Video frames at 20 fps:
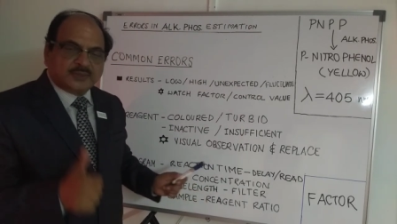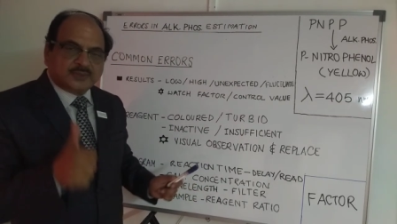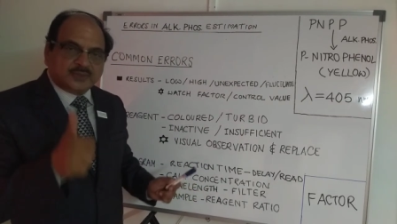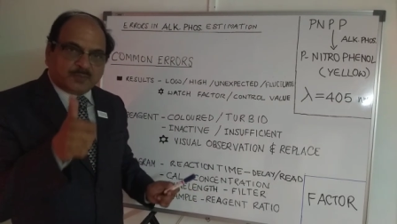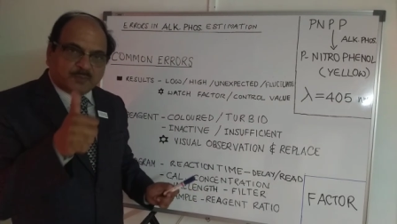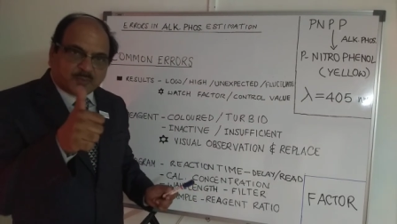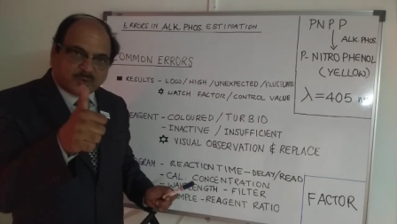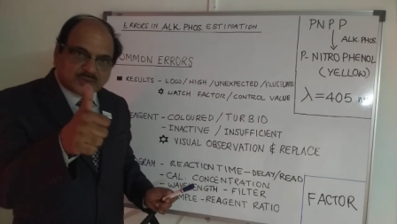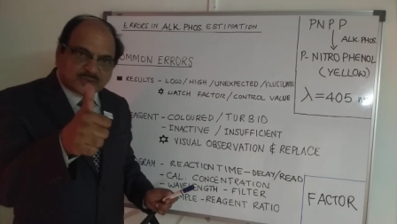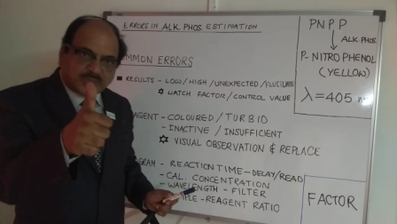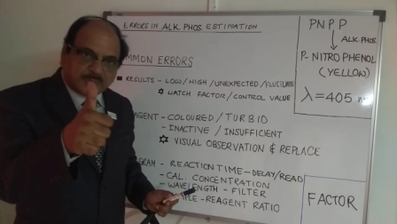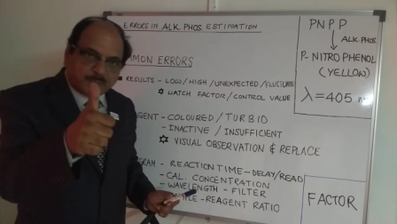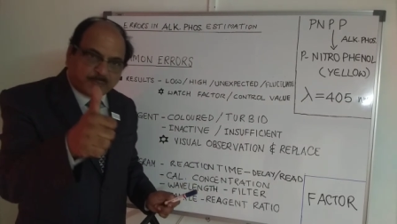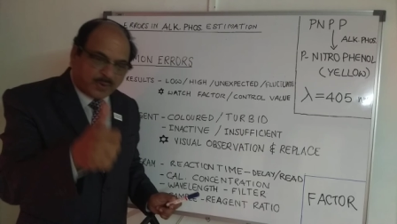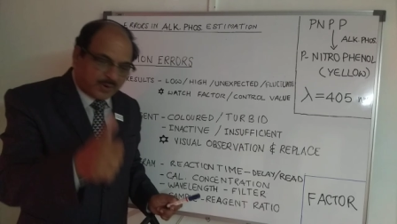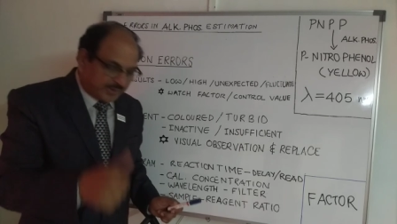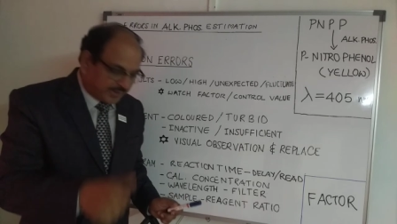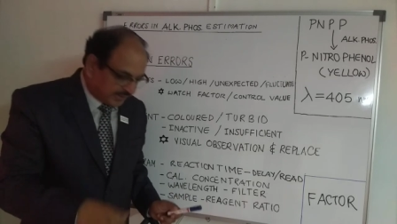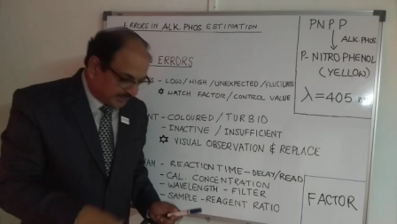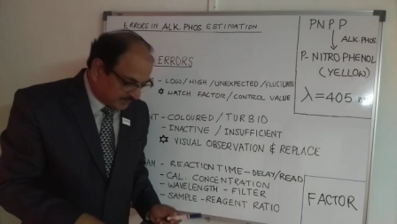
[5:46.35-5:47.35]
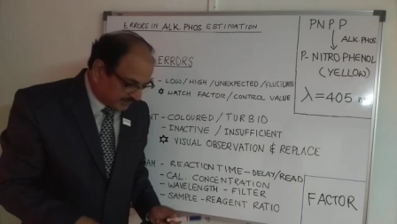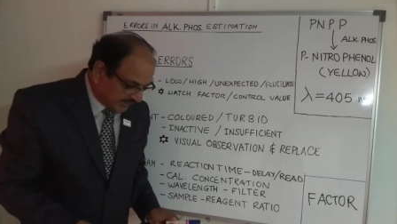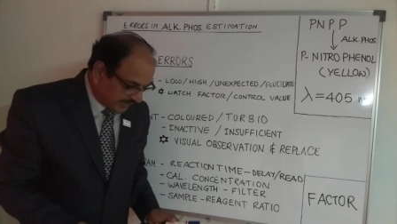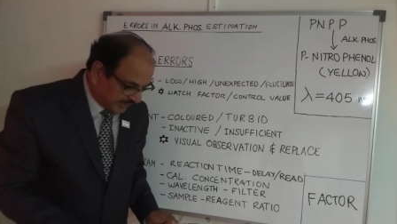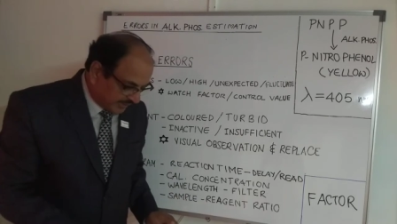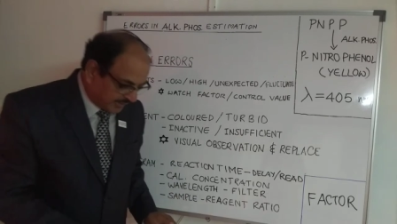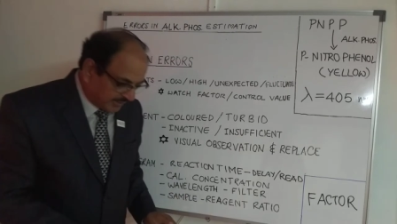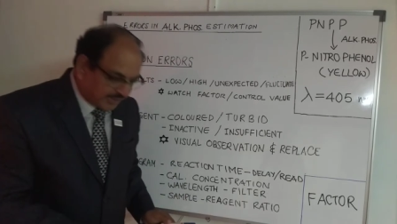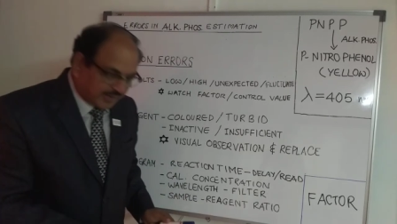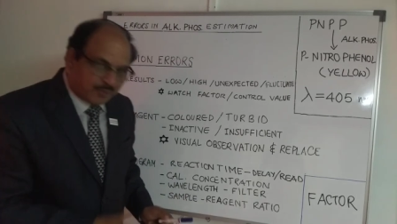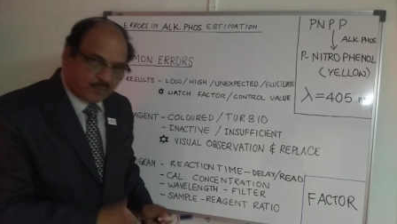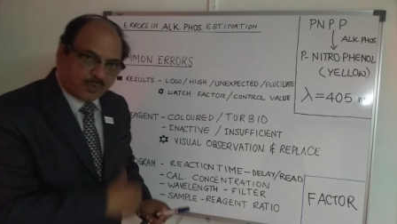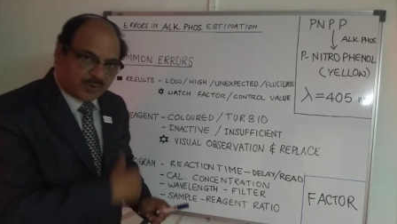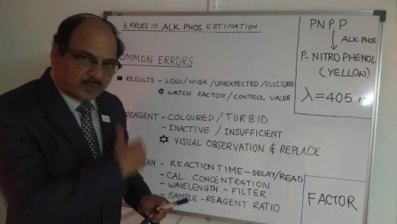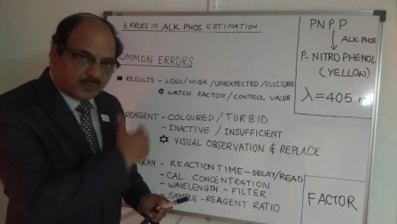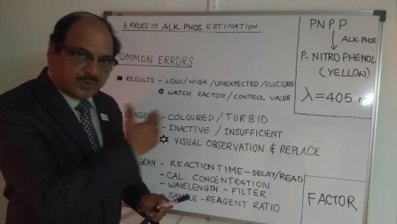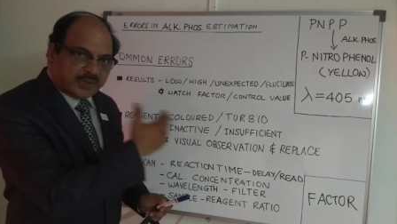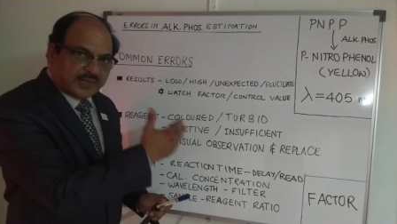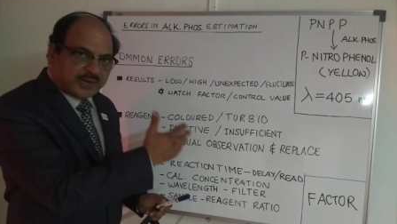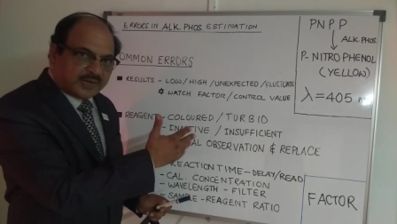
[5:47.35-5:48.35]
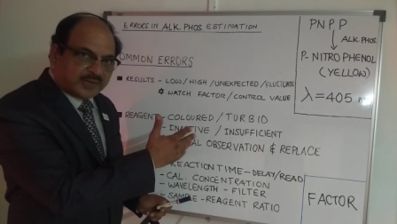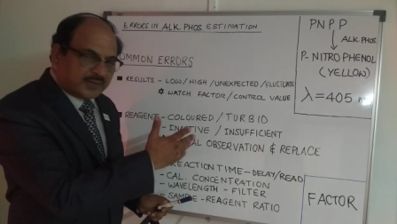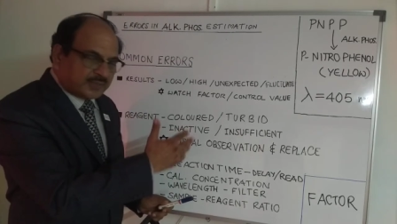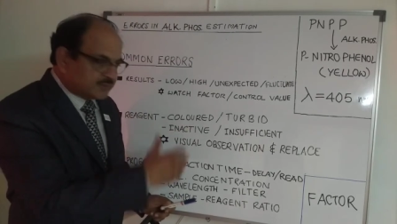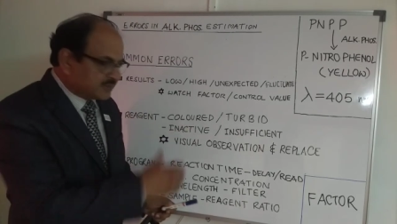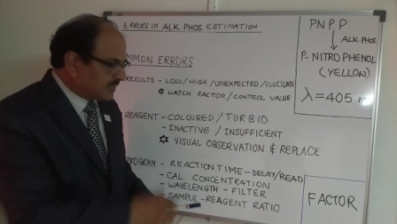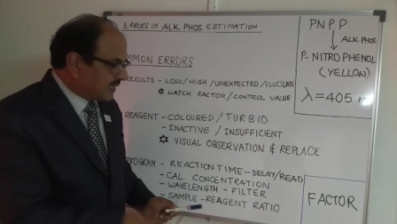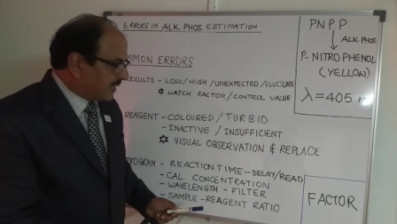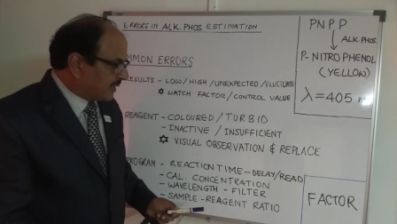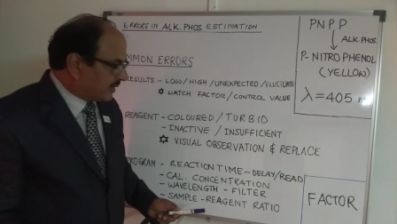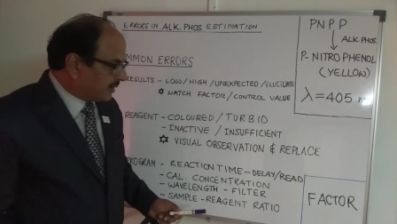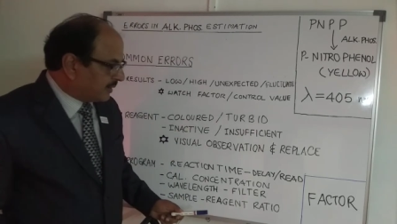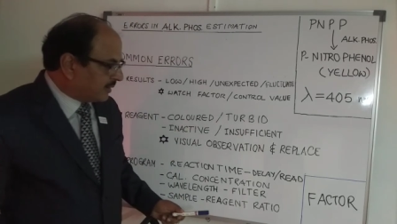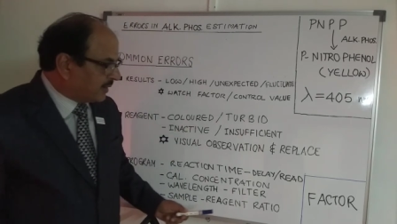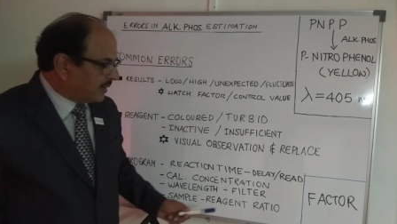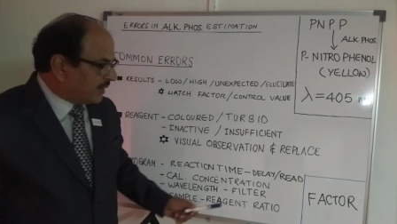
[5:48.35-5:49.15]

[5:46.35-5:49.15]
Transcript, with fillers: the most important thing, whatever error is there,